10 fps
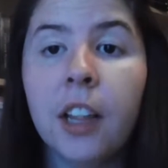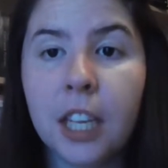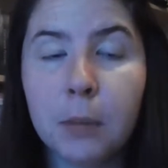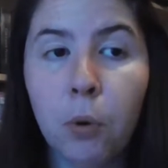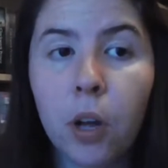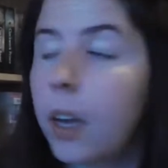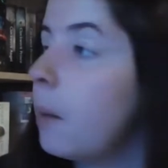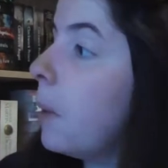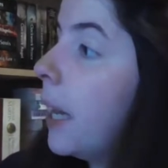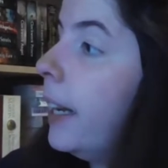This book
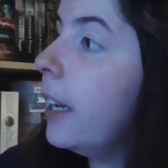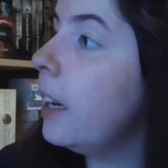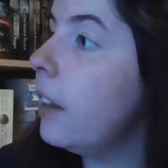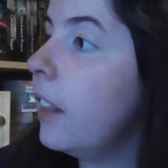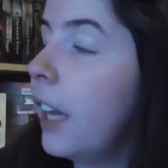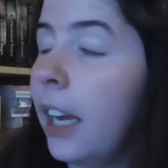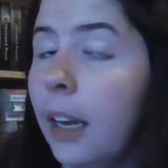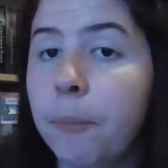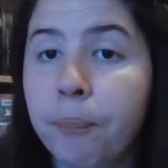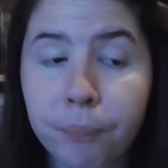completed
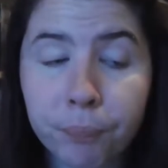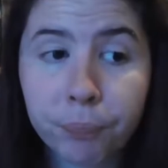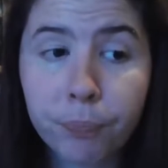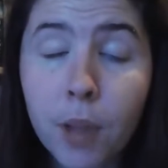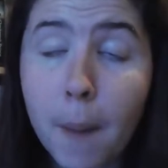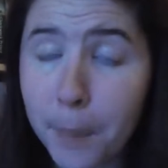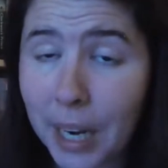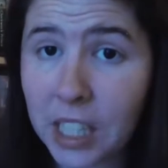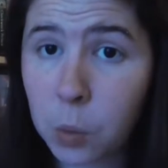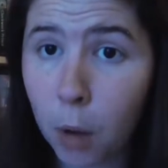the
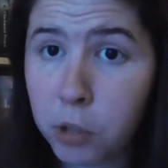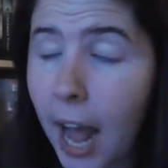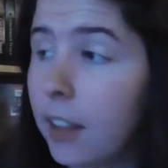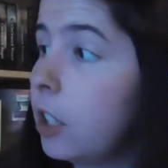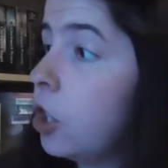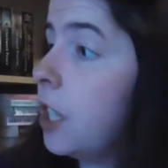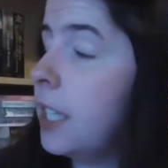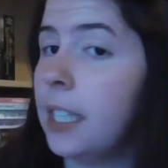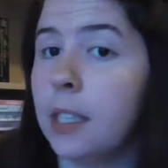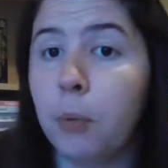buddy swap challenge.
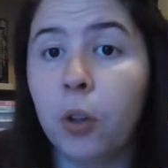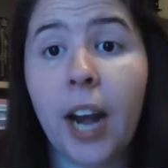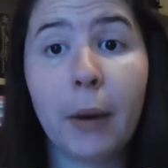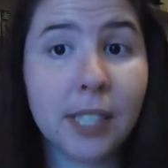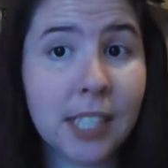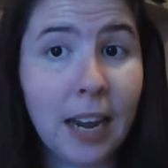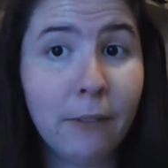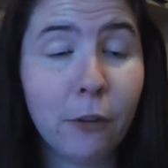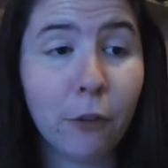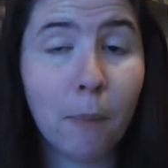This is the book that I
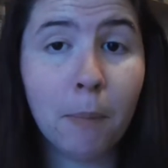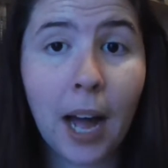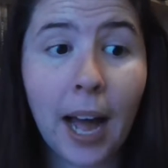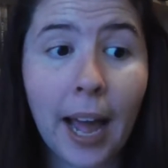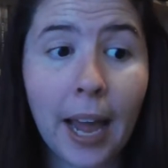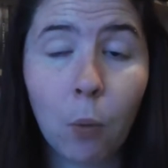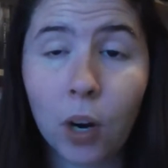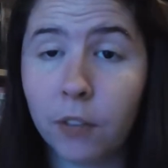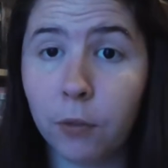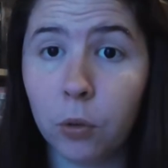received from my
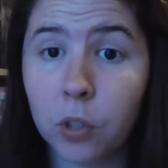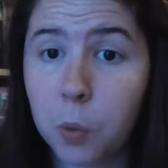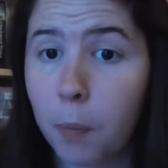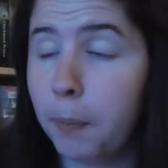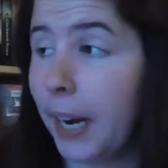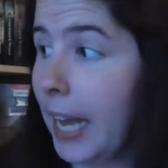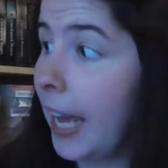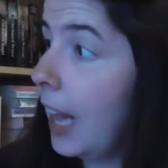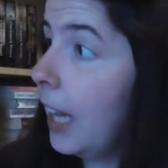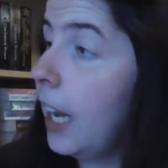wonderful swap buddy
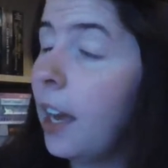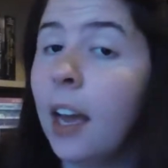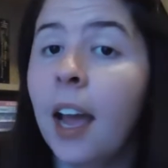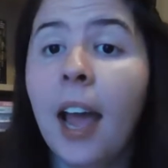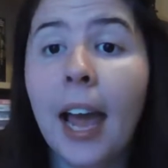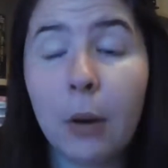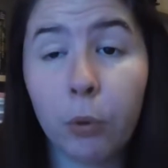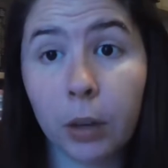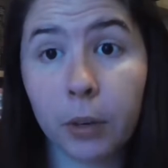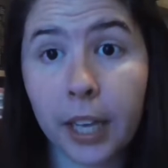Kelly, and I
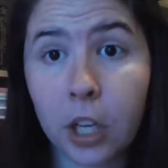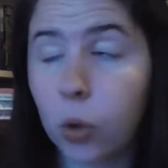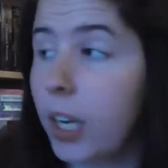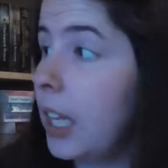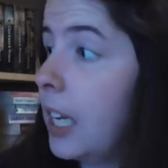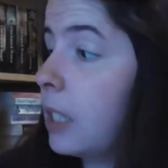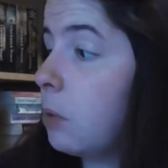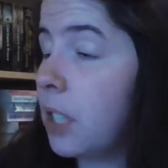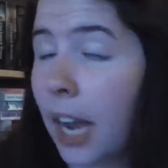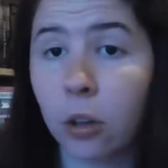really, really enjoyed this. It
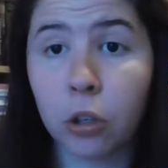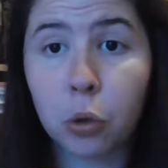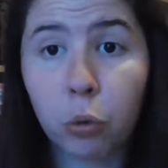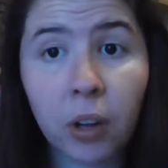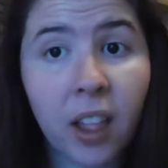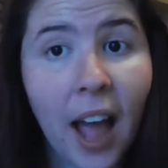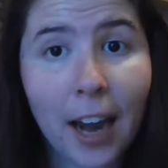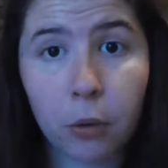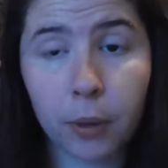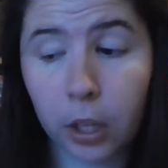was a psychological thriller. I
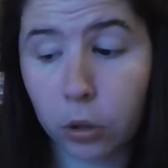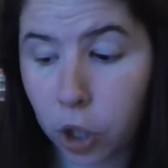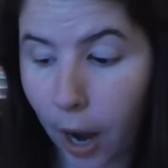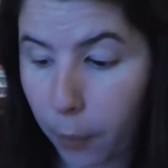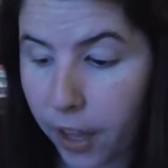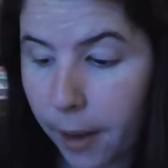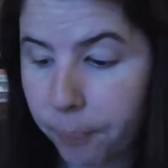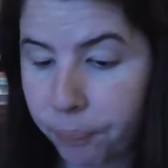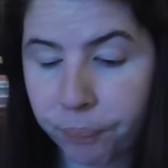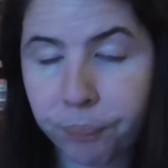had a really good time with it.